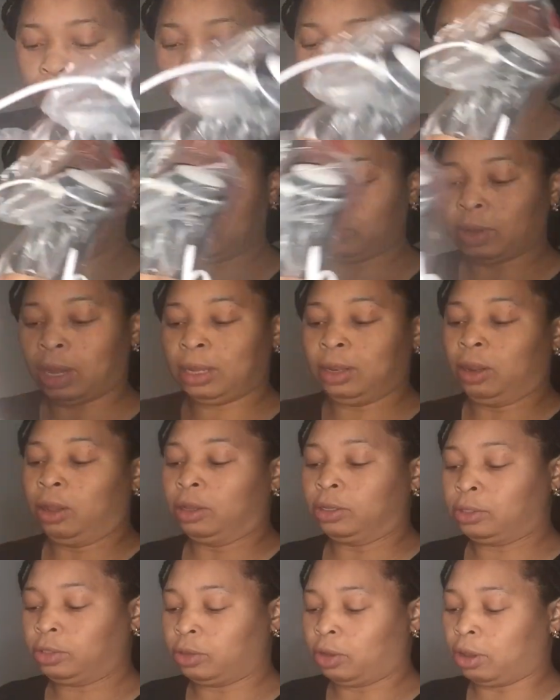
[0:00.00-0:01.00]
This one
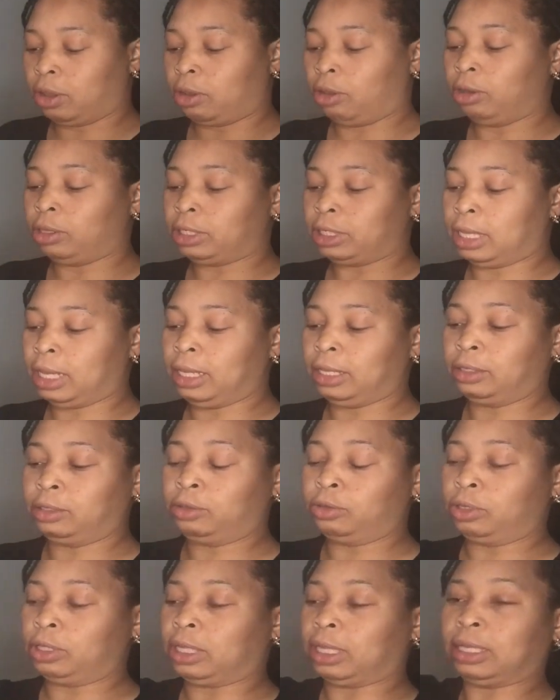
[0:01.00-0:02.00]
also goes
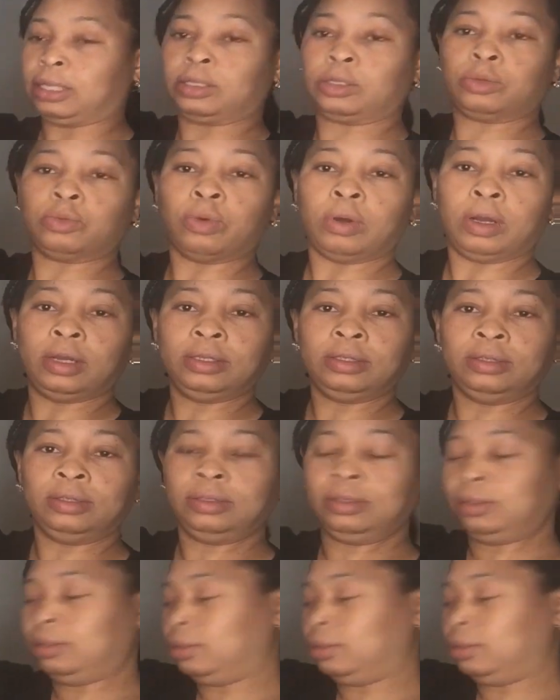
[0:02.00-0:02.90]
into this one.